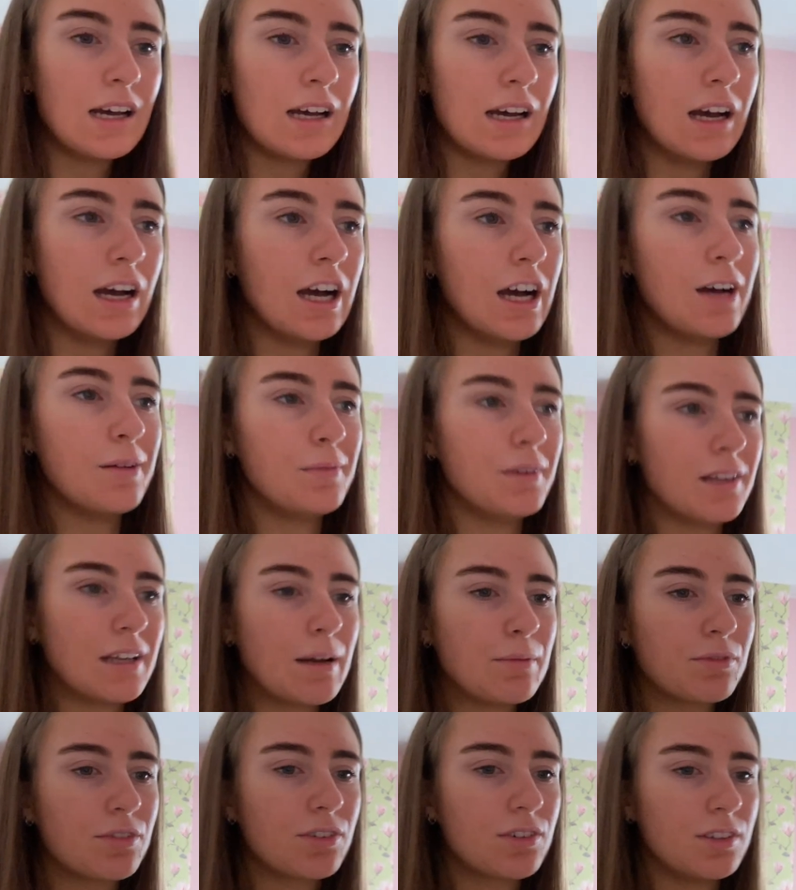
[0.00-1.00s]
And
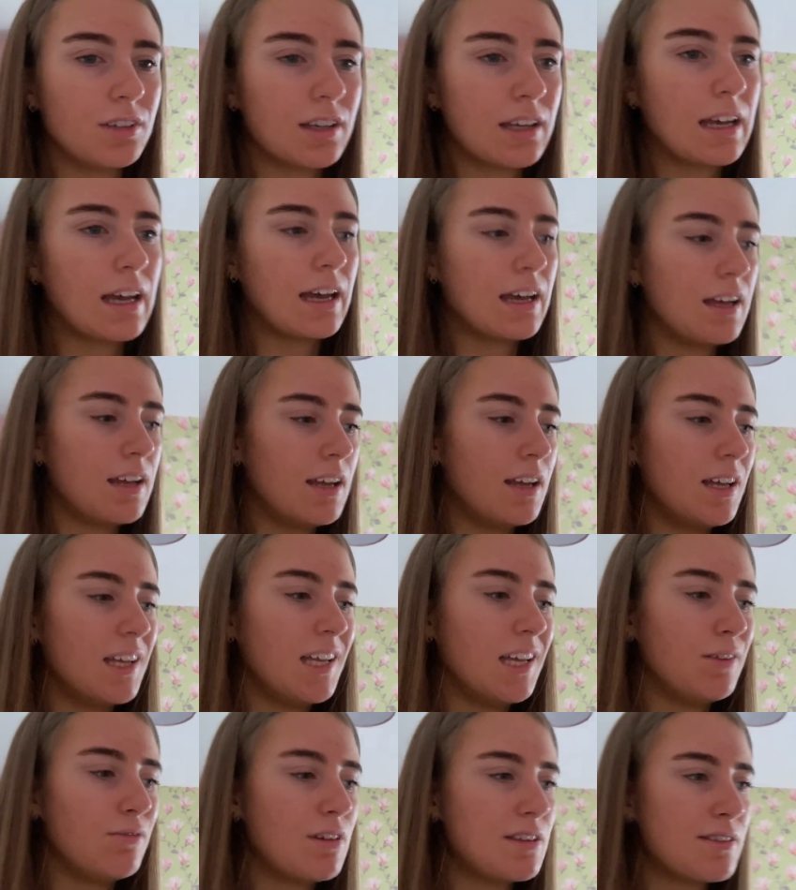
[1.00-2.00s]
I'm just gonna get
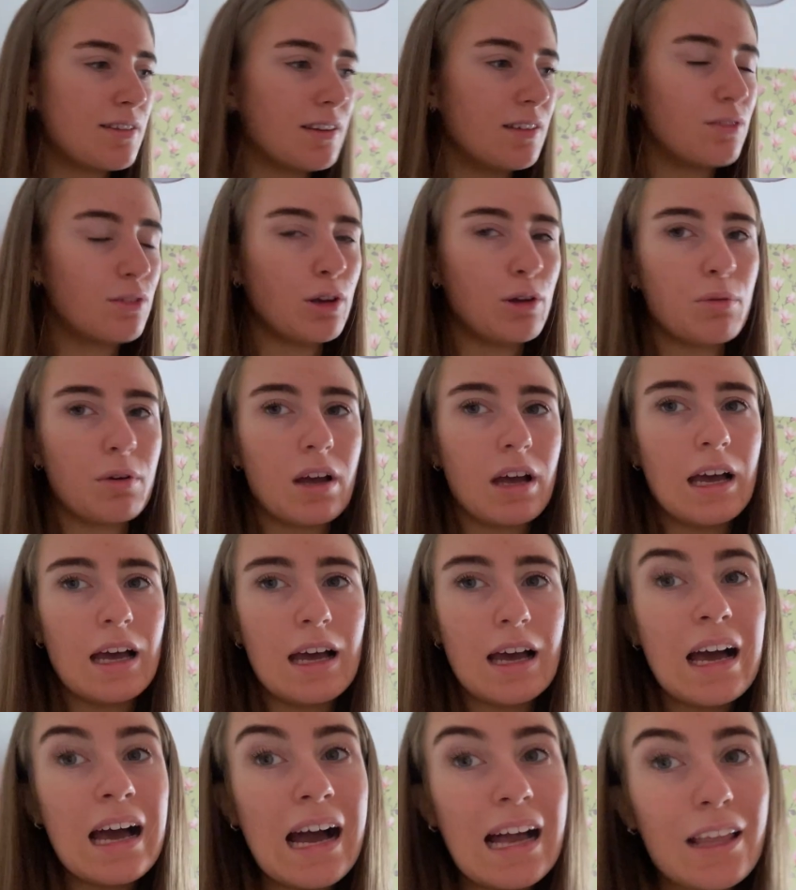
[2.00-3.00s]
it ready and do
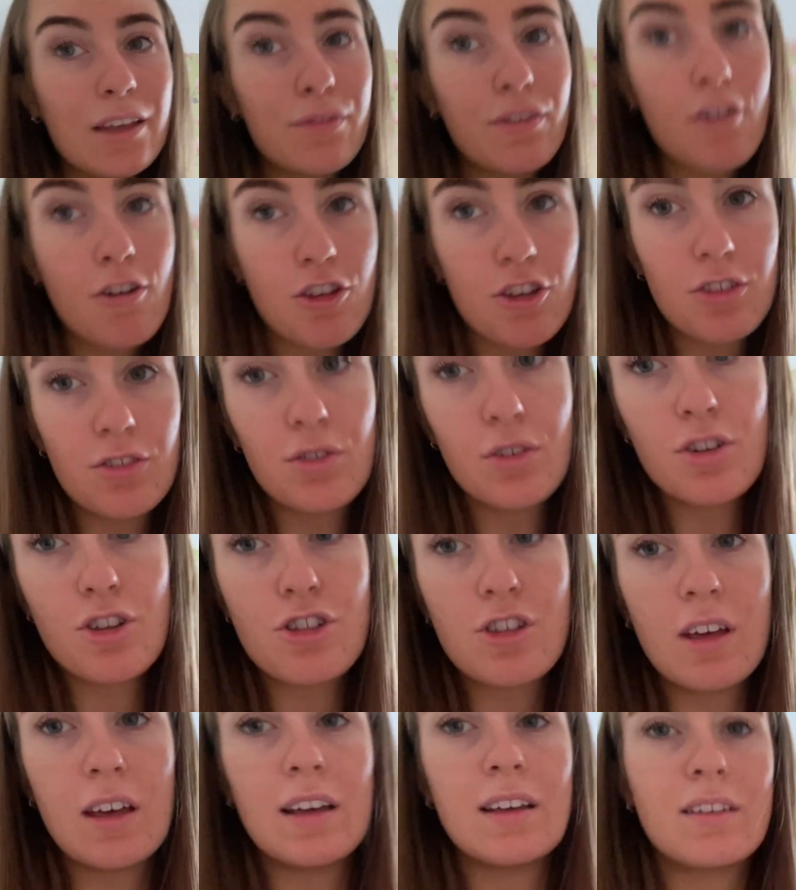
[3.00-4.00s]
any finishing
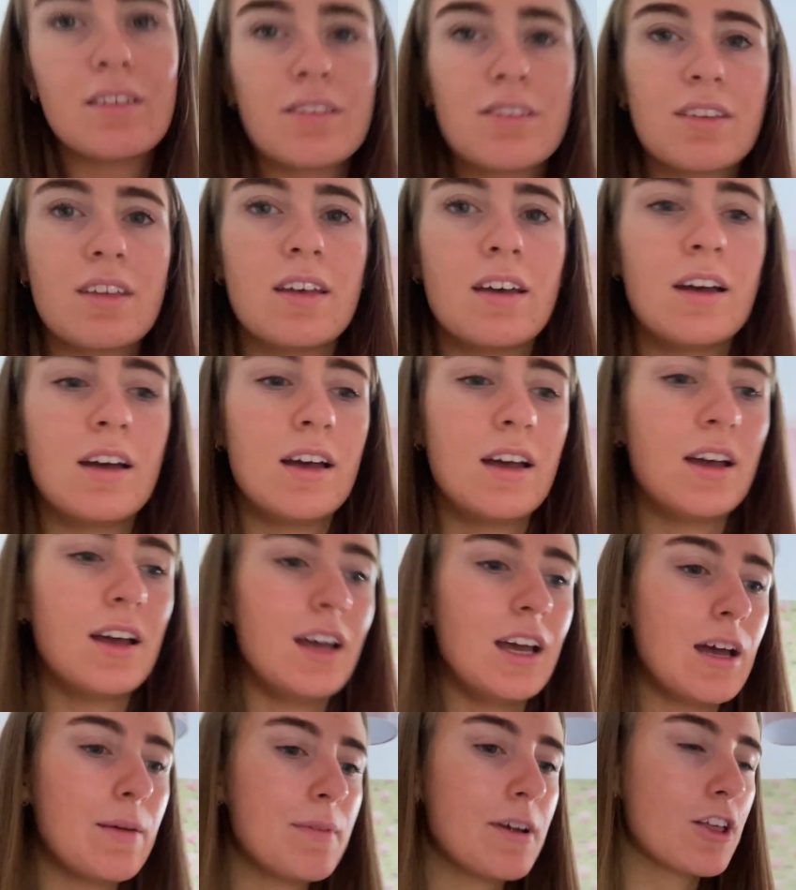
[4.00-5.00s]
touches
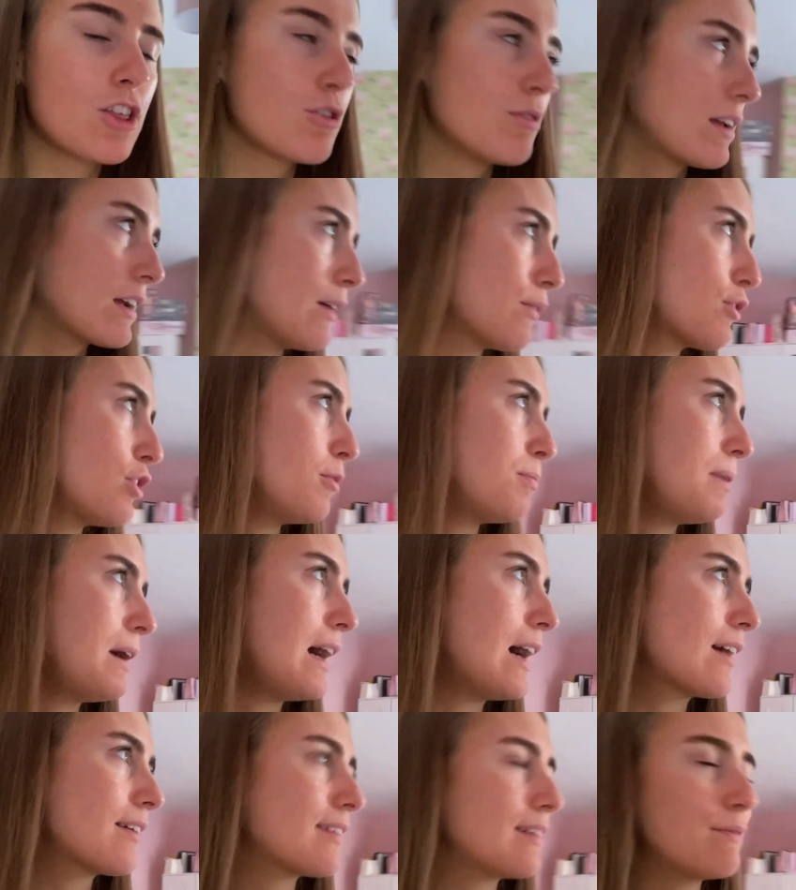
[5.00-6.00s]
and make sure I've got
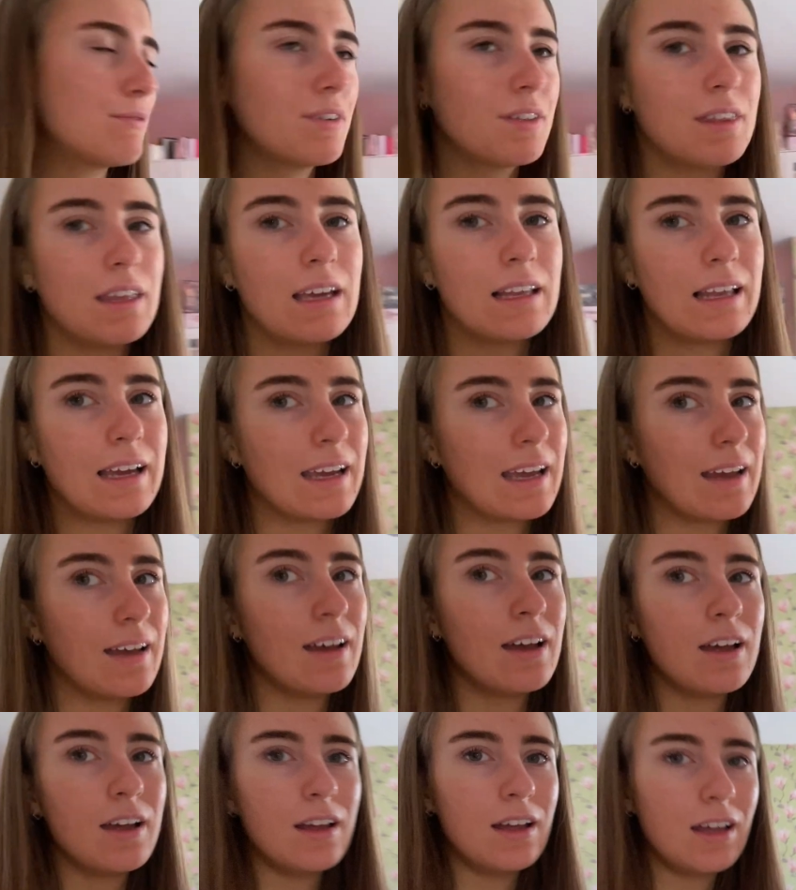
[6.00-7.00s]
packed and everything. Like,
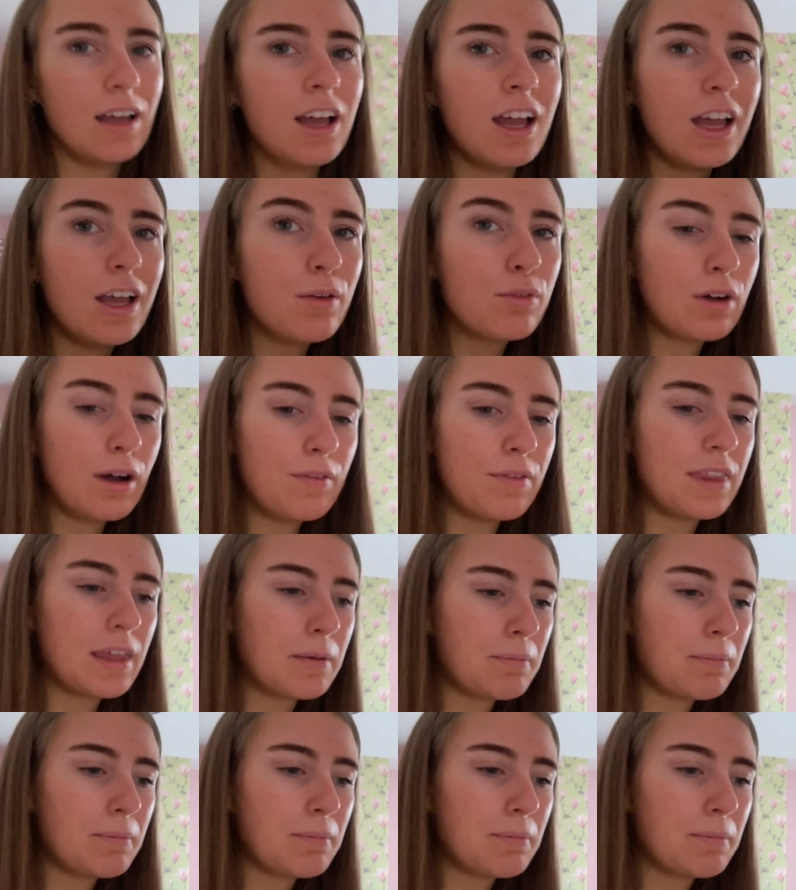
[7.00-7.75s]
you've got everything